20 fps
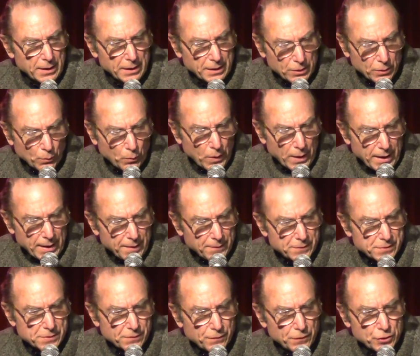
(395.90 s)
In the
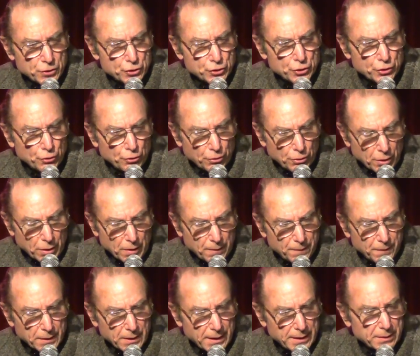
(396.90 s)
waves of the shore
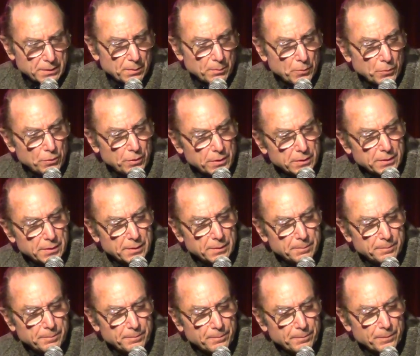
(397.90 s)
of Valletta,
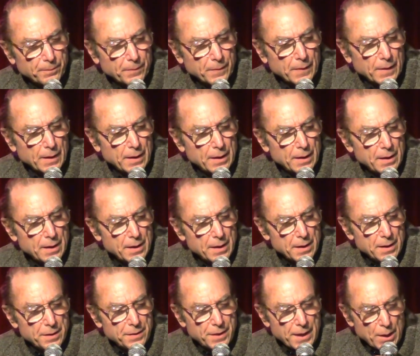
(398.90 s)
Malta,
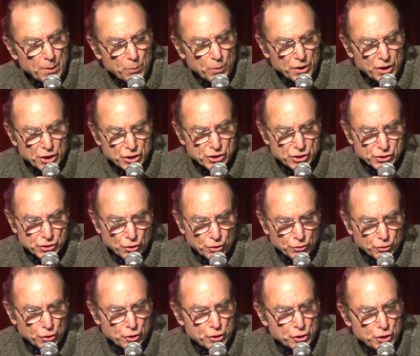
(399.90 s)
they were the
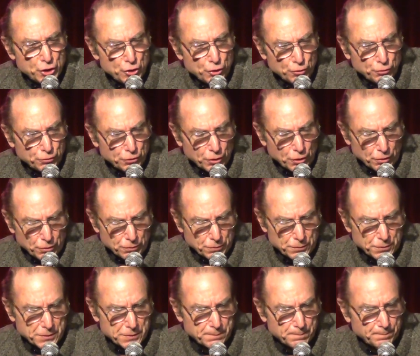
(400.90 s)

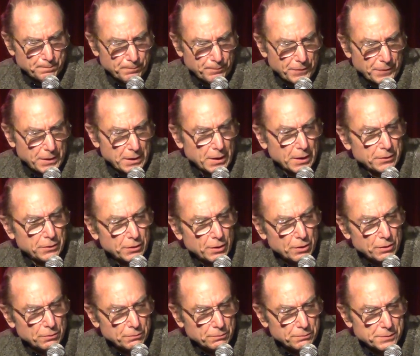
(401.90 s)
sconosciutos, the
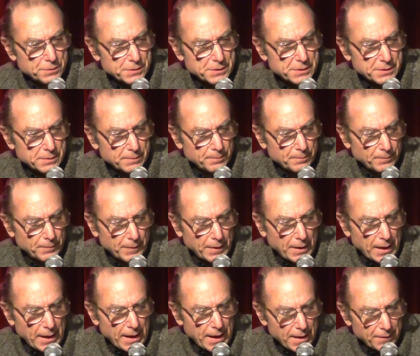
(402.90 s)
unknowns,
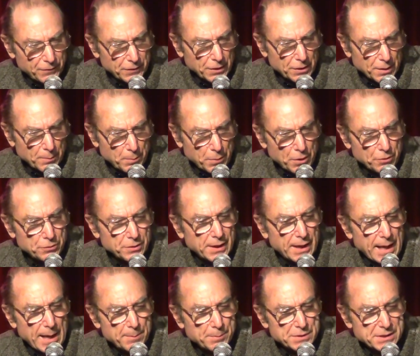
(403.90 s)
after the boat
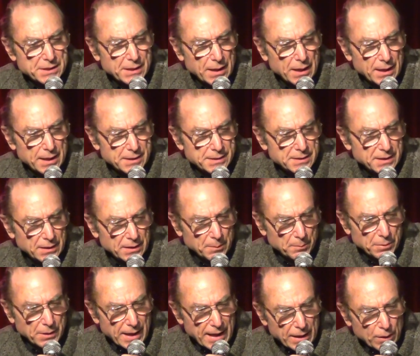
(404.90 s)
capsized in
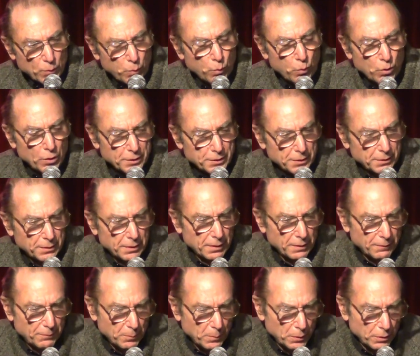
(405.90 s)
the black water
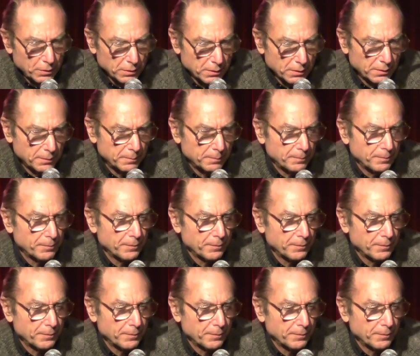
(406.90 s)
of Malta.